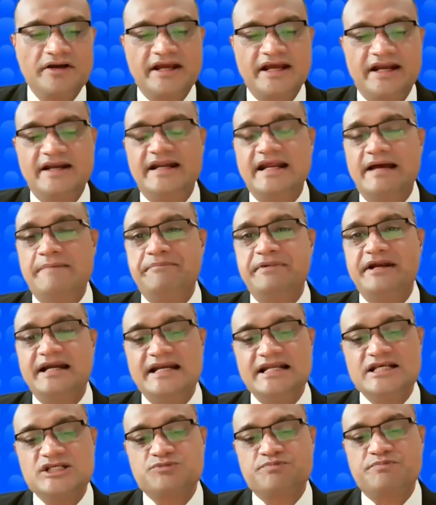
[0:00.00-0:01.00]
can
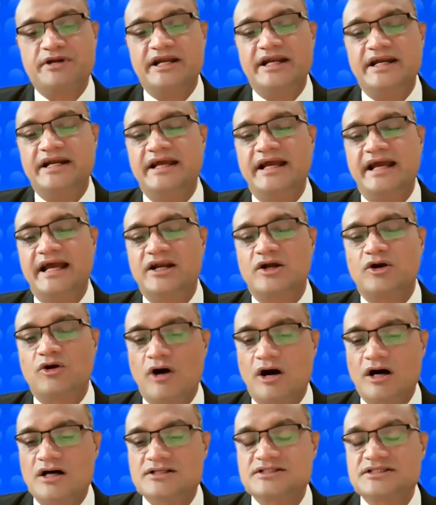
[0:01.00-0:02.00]
rapidly spread and
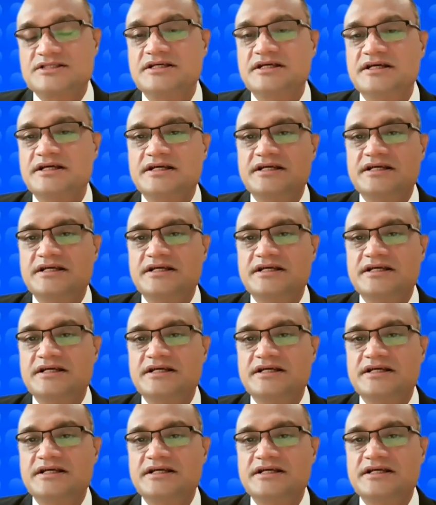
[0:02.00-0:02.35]
cause